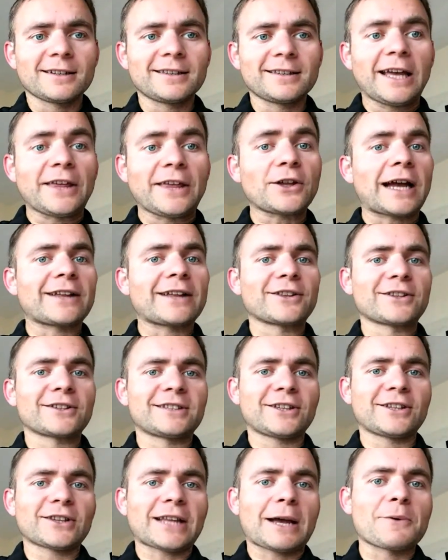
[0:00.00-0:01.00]
They thought I
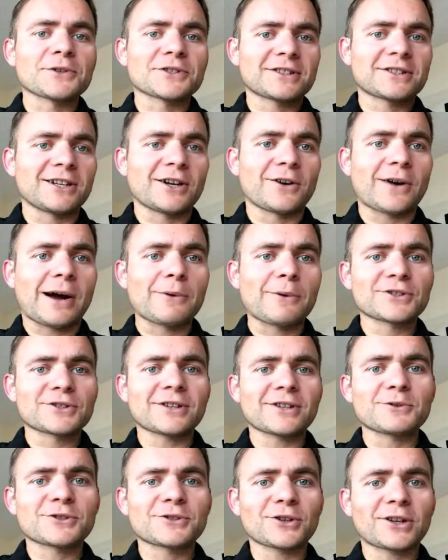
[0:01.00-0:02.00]
was,
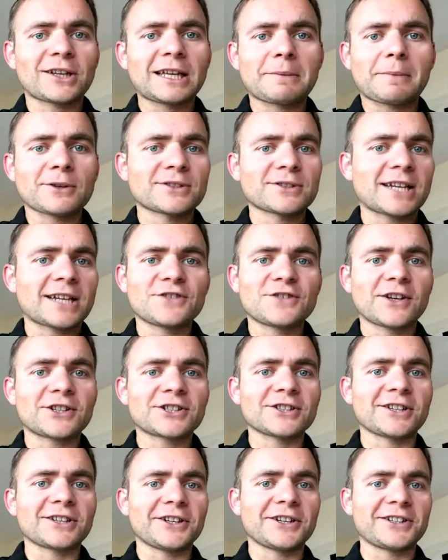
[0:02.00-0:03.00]
I was talking about science
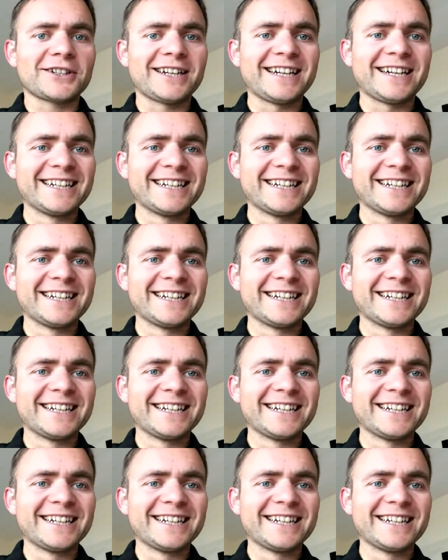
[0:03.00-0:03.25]
fiction here,